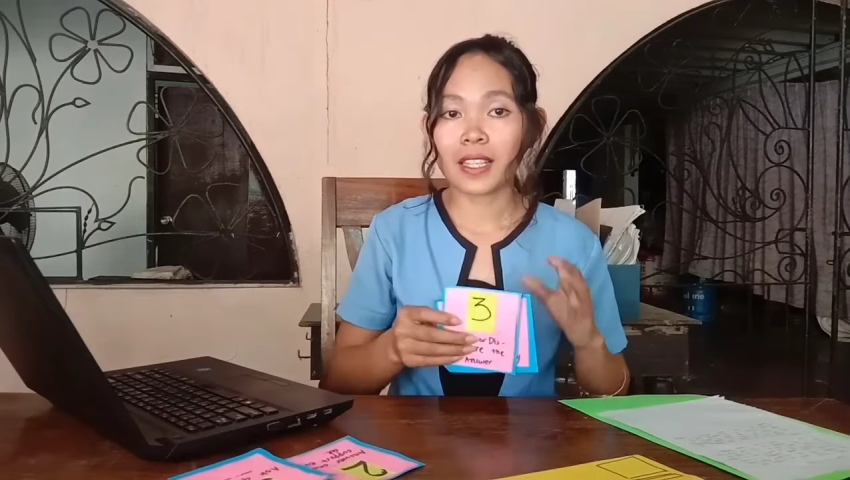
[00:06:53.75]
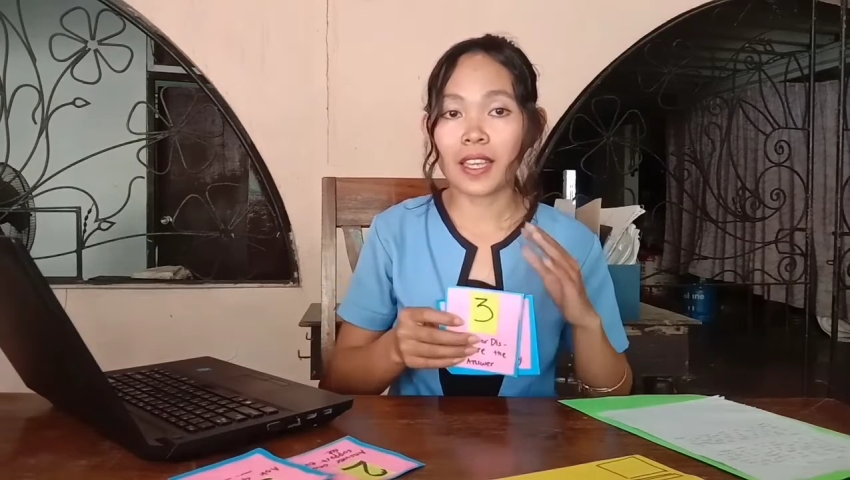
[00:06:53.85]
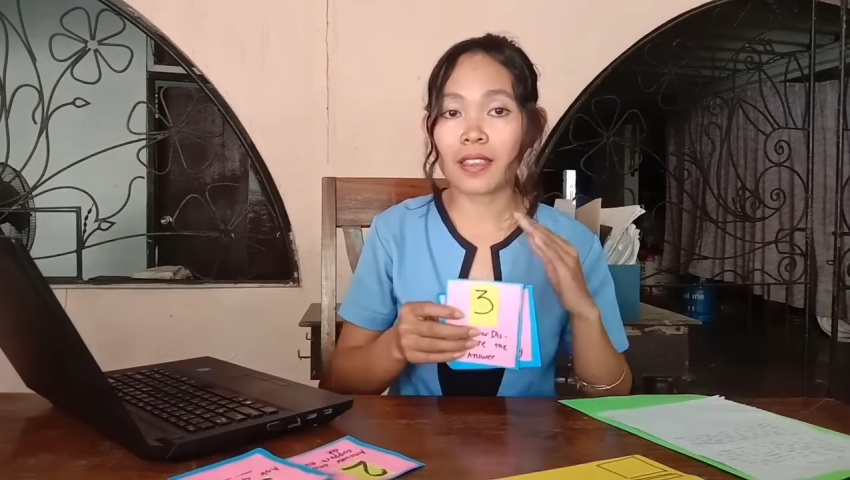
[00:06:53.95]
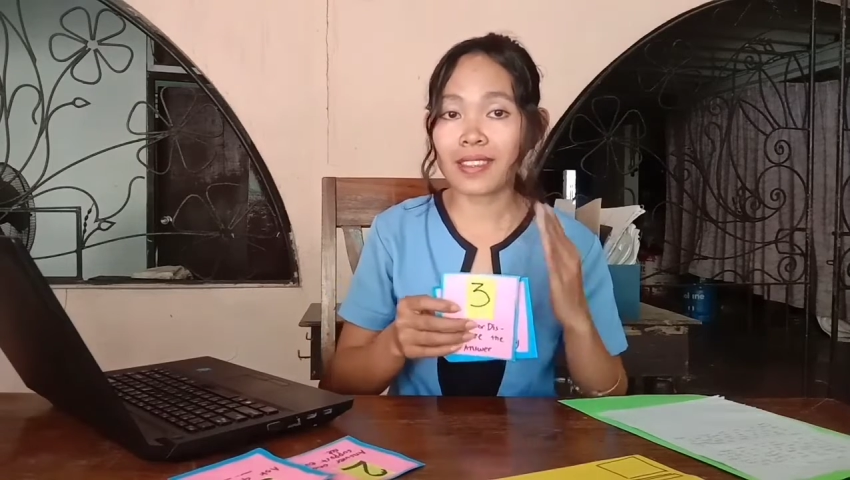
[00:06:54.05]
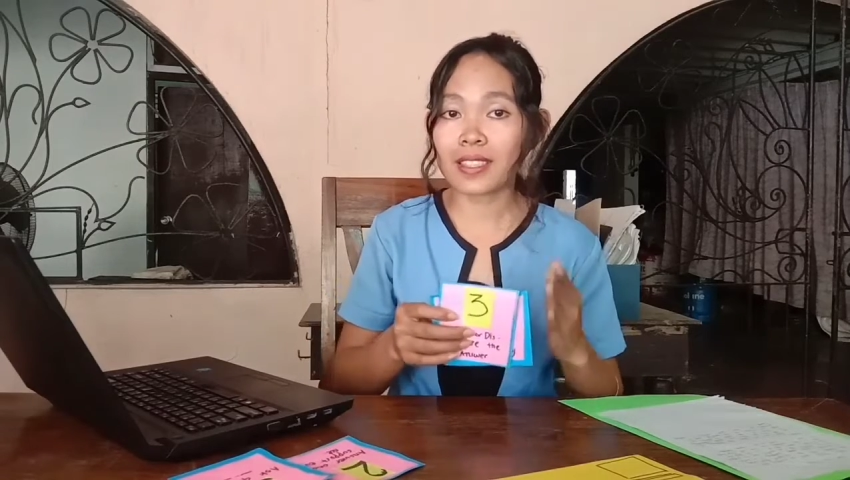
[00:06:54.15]

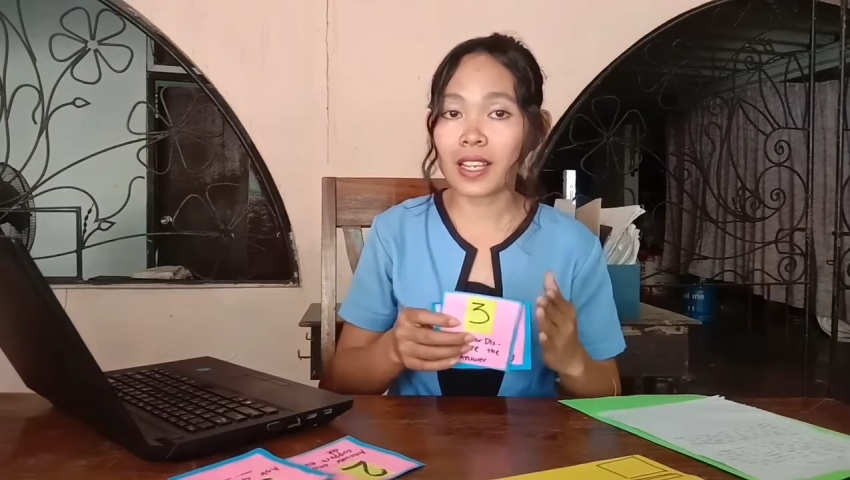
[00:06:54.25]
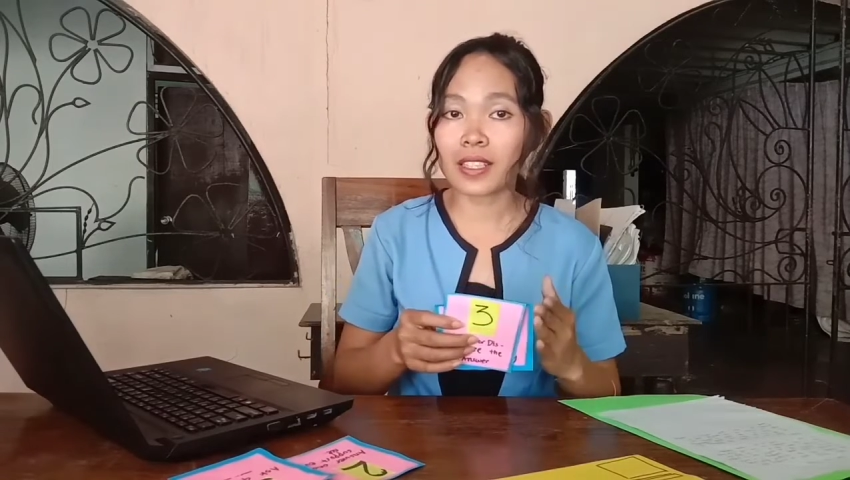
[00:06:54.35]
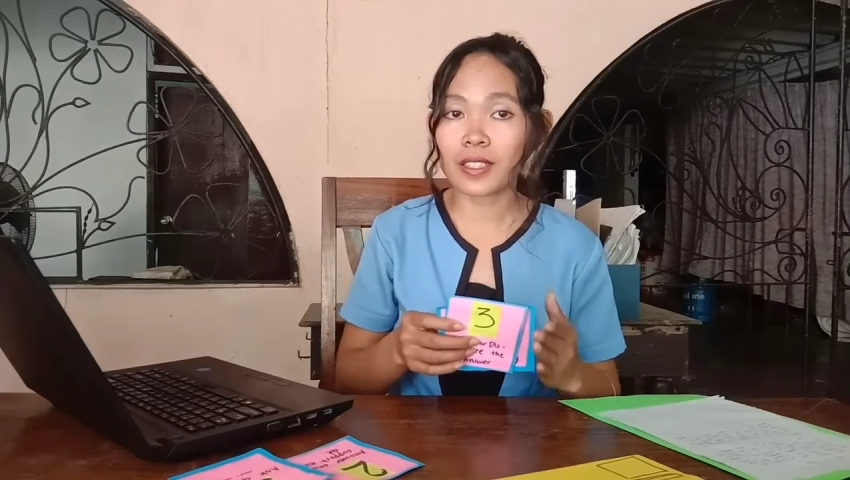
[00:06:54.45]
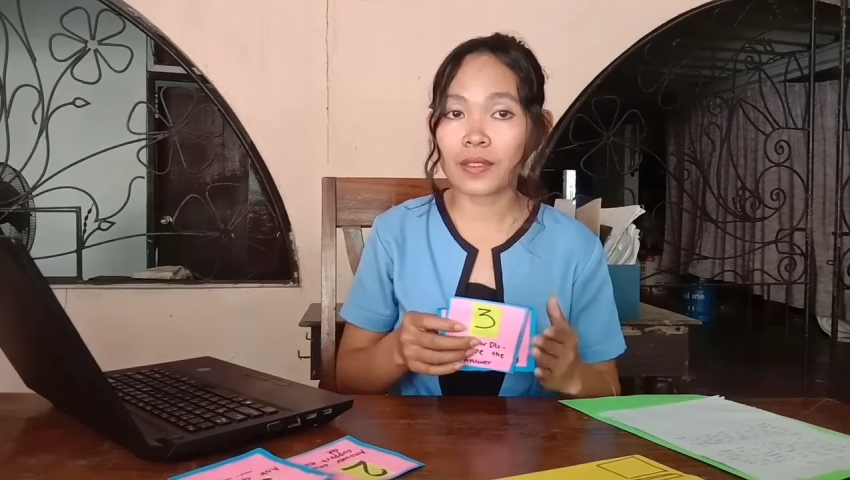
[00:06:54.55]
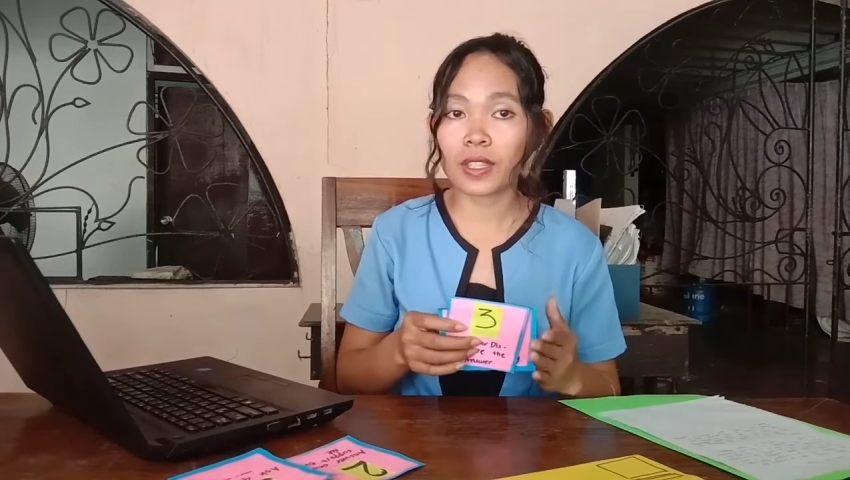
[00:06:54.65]
in this
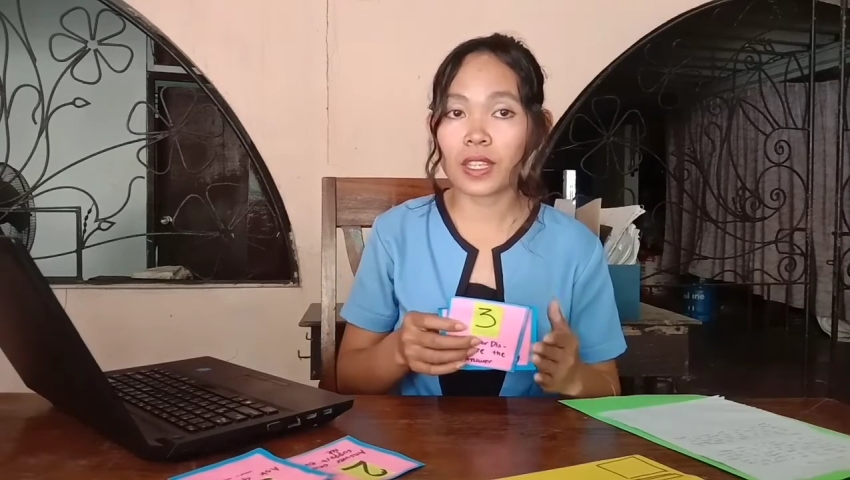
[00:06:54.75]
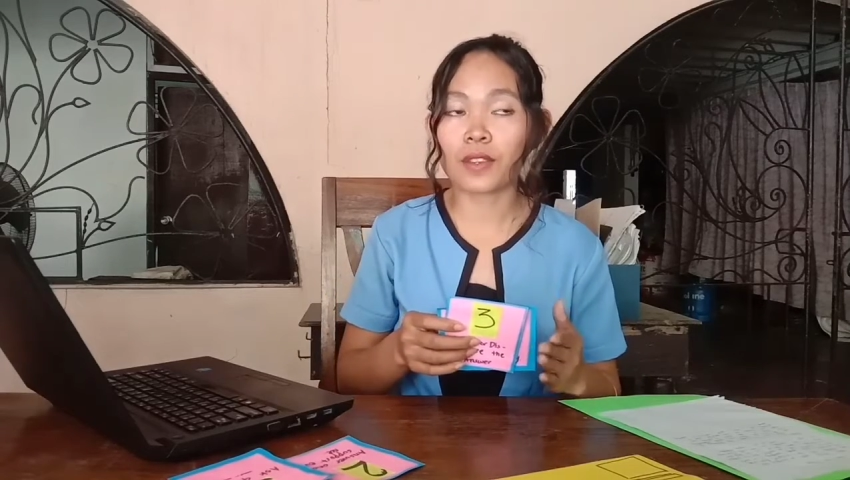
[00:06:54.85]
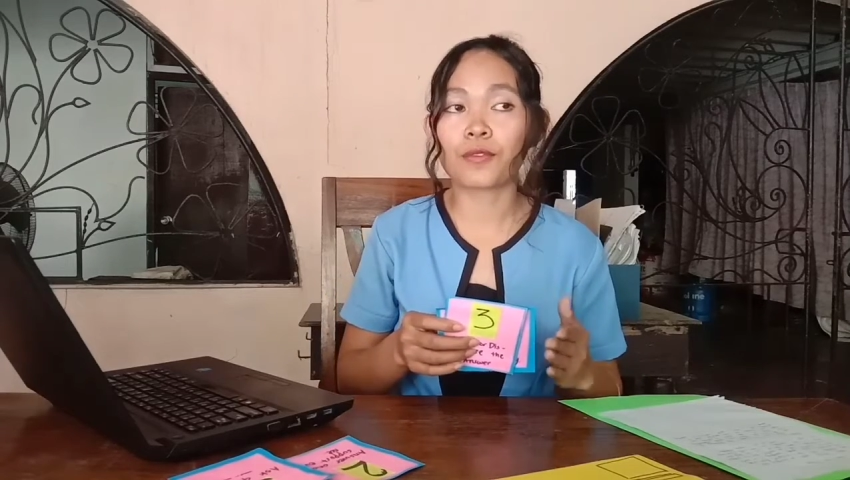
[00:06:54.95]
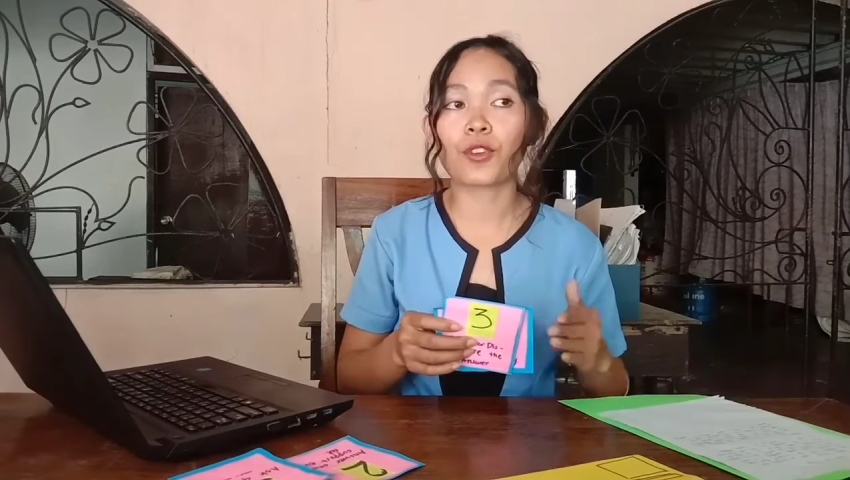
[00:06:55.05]
activity,